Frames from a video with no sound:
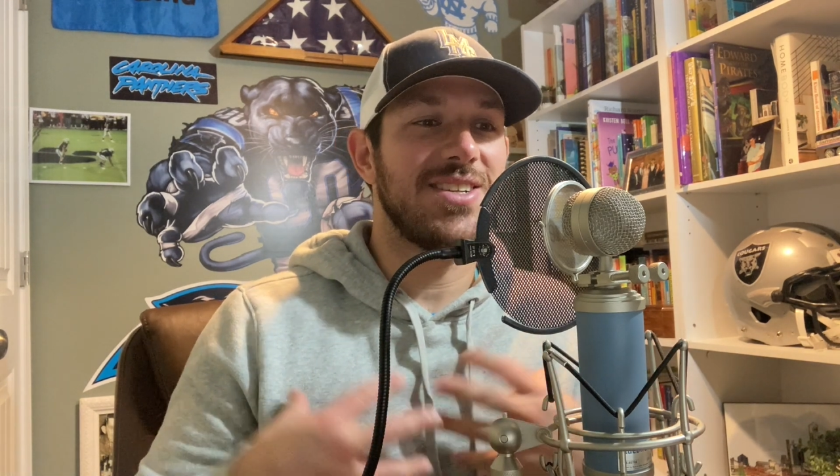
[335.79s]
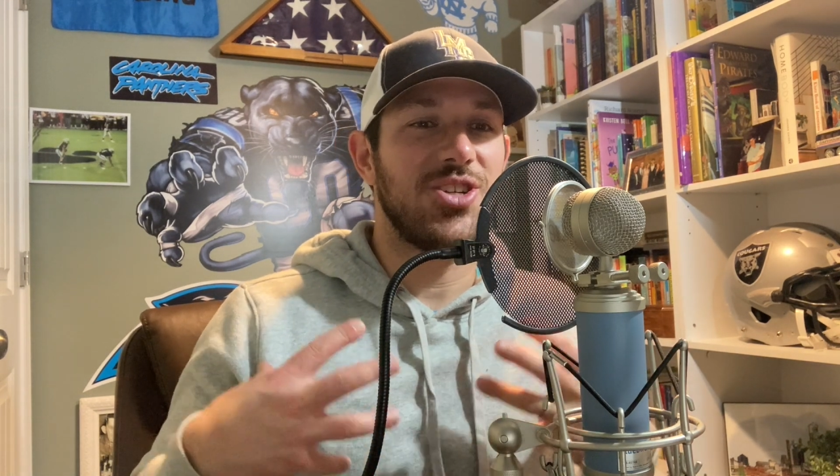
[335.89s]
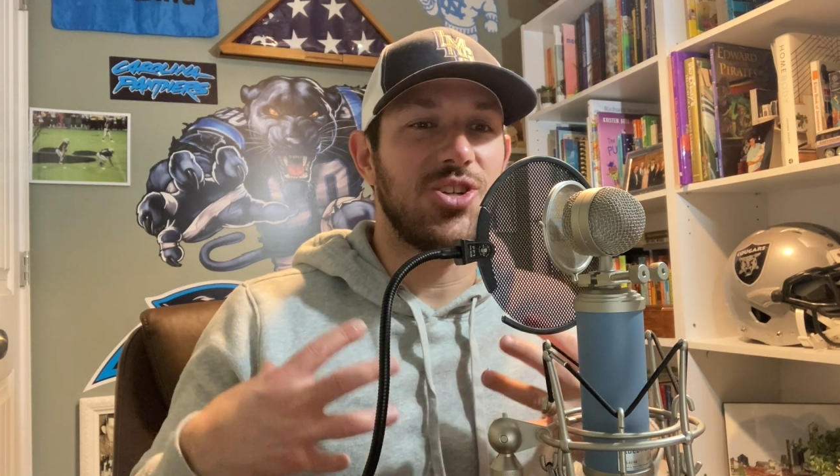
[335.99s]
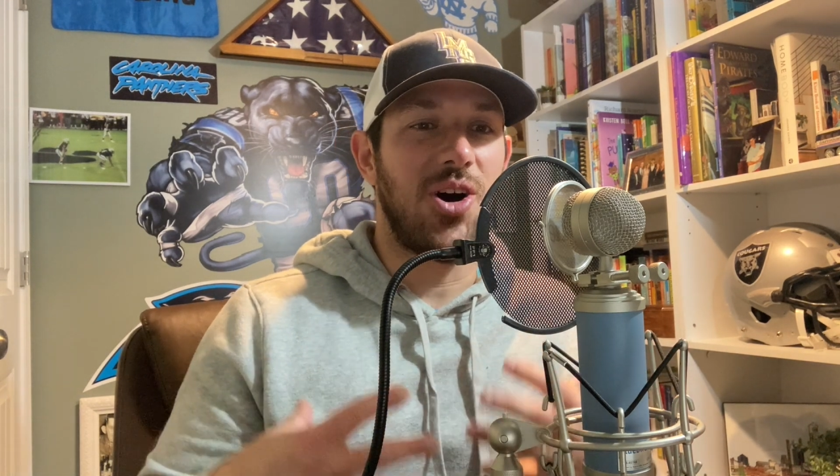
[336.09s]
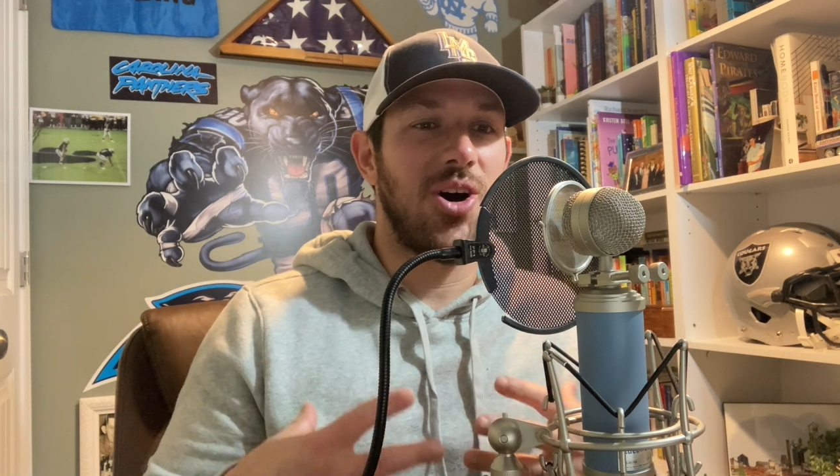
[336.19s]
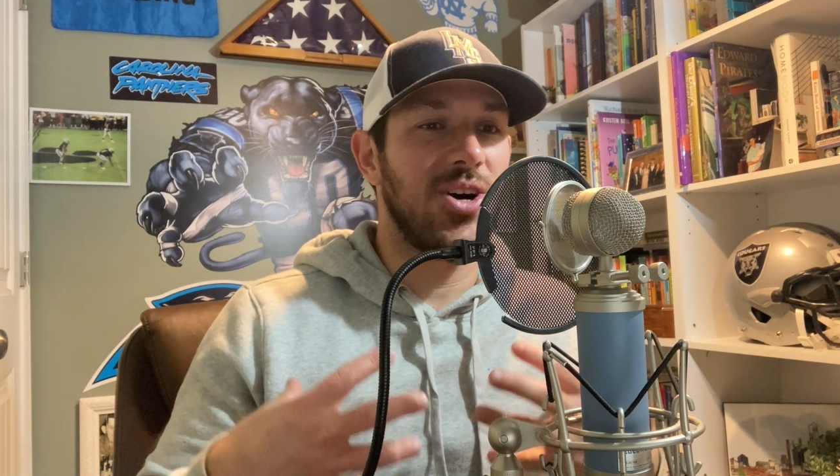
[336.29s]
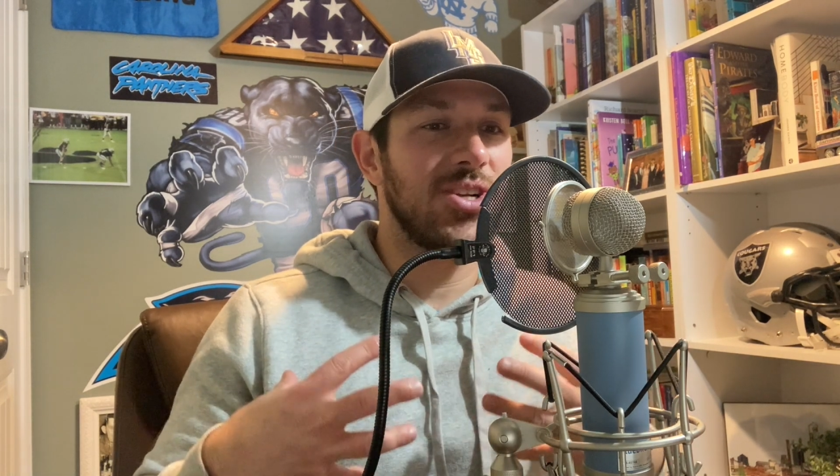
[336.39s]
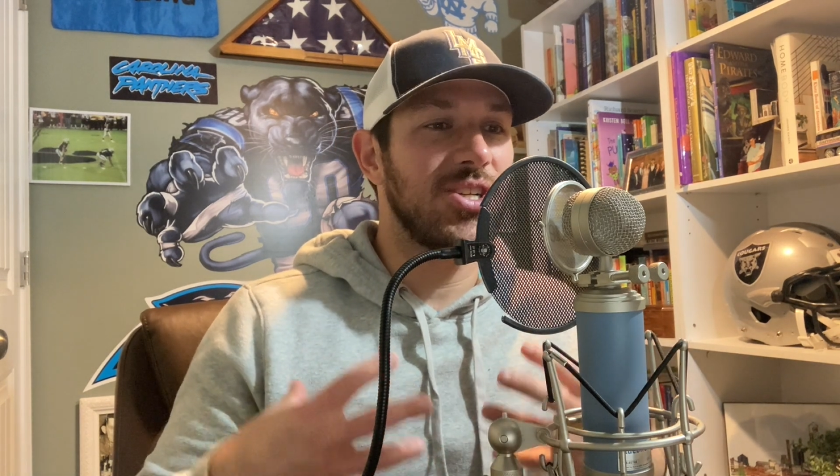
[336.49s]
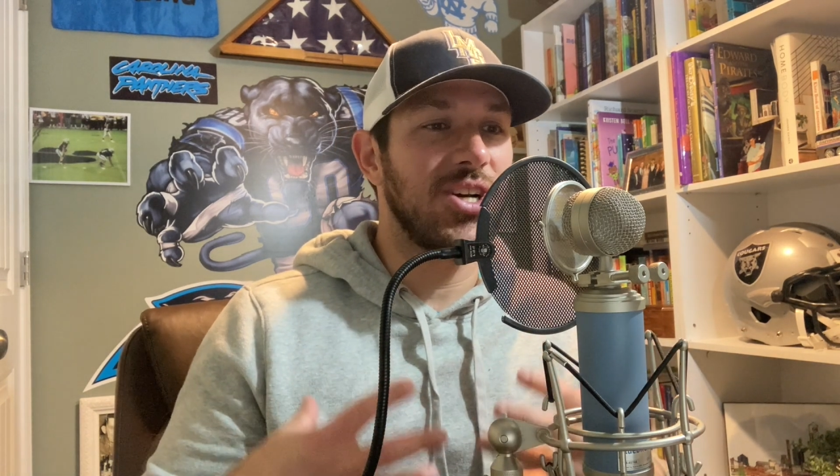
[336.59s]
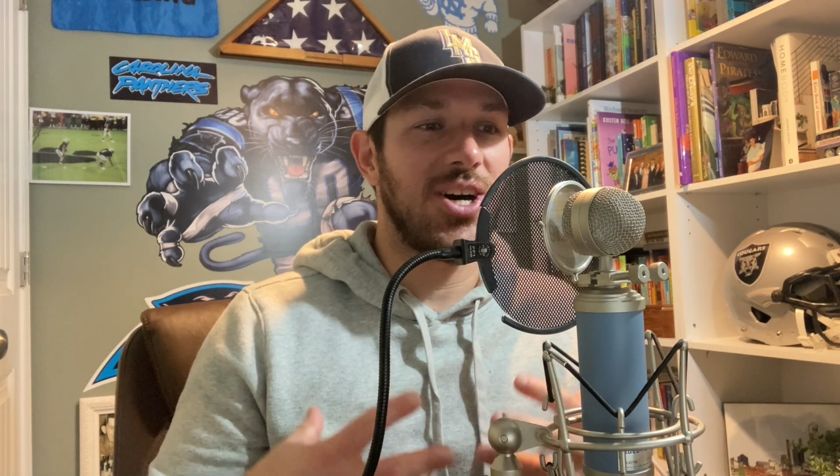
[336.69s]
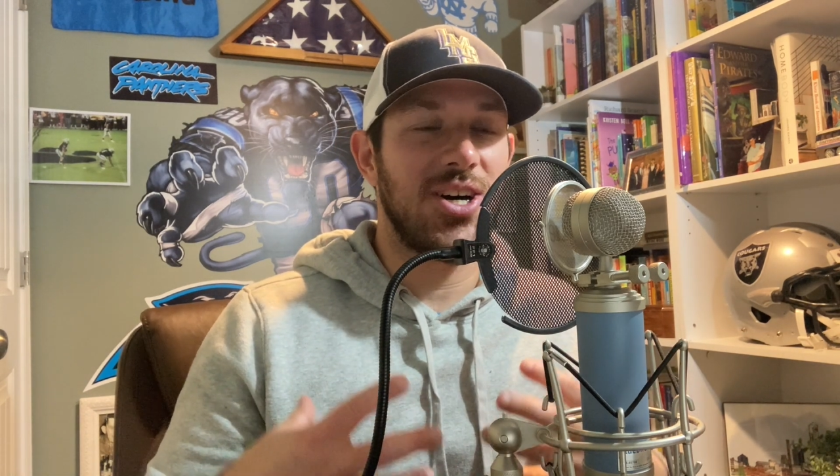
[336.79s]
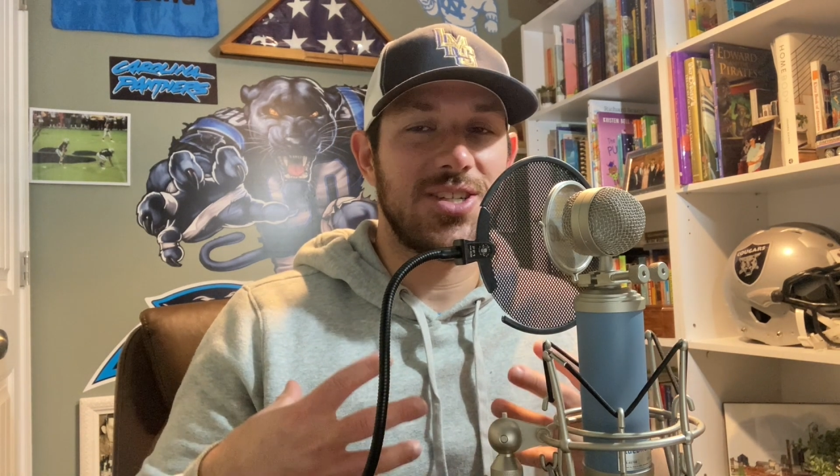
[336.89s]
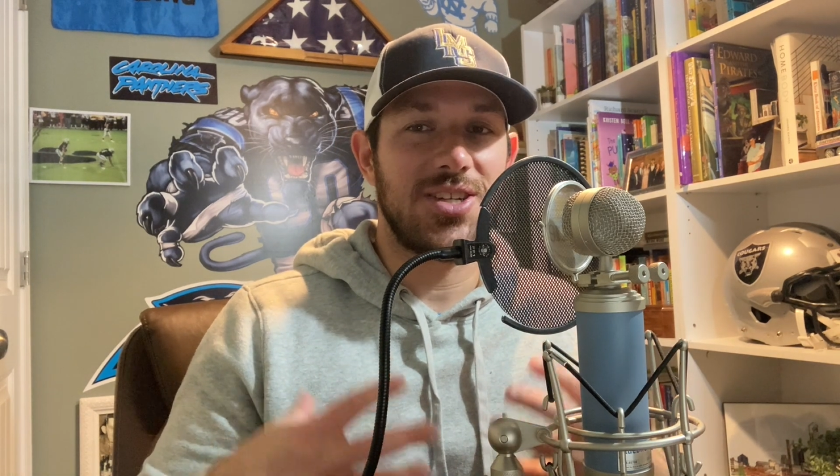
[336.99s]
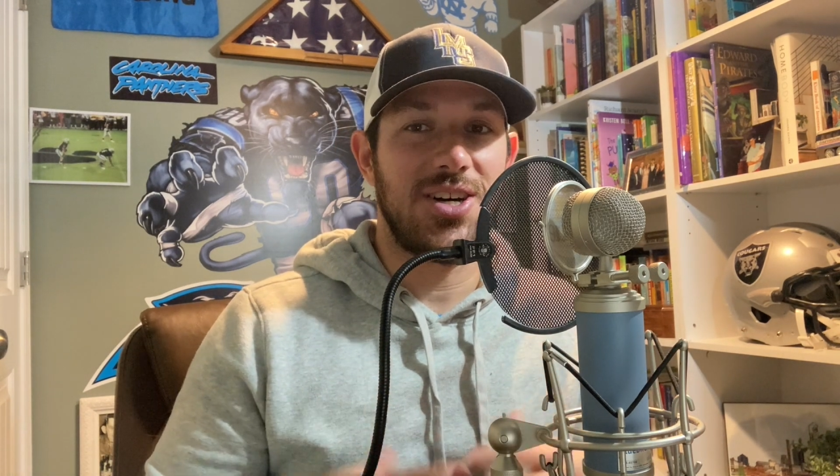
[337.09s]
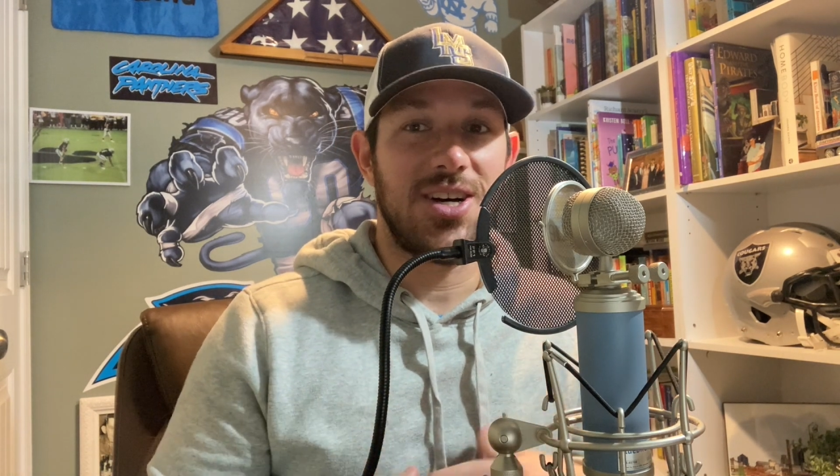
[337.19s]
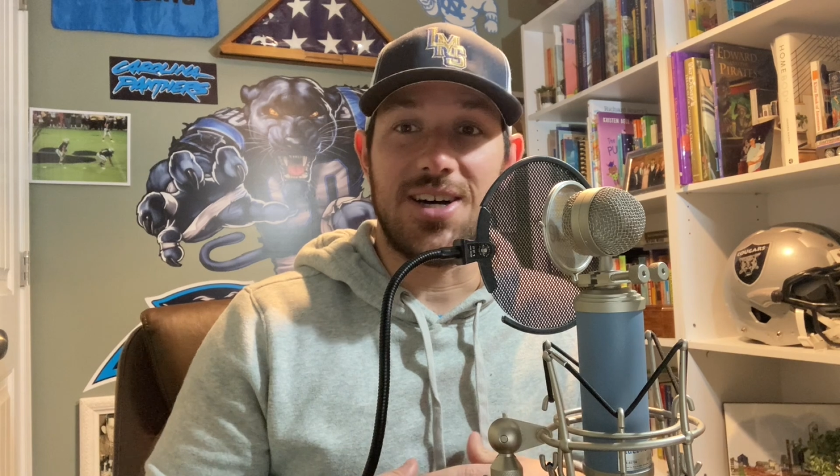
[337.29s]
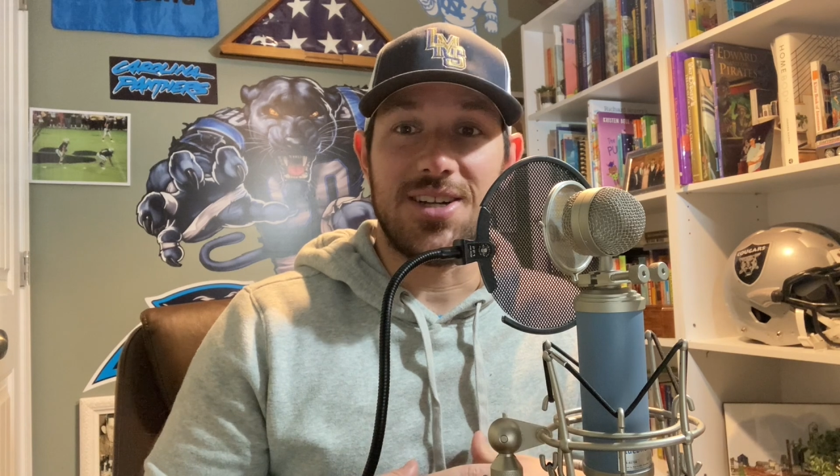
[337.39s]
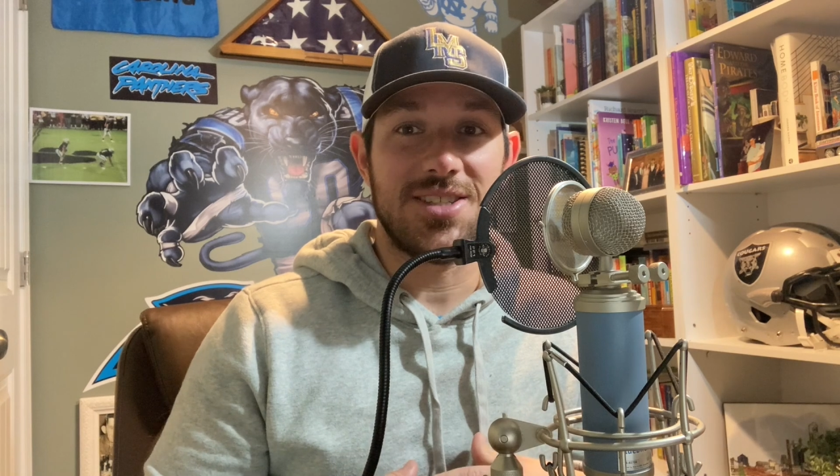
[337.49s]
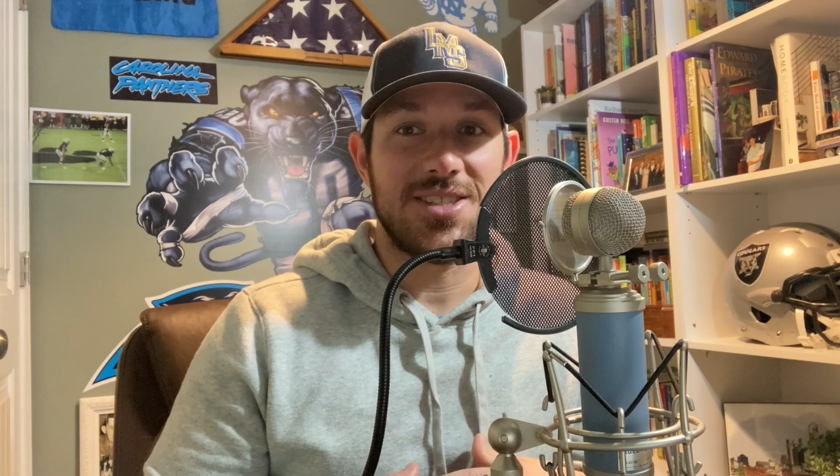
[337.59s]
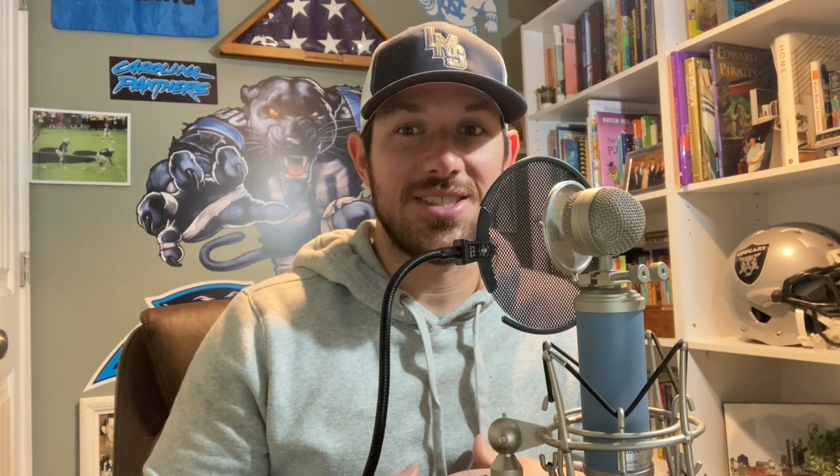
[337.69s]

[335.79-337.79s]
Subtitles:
Gone.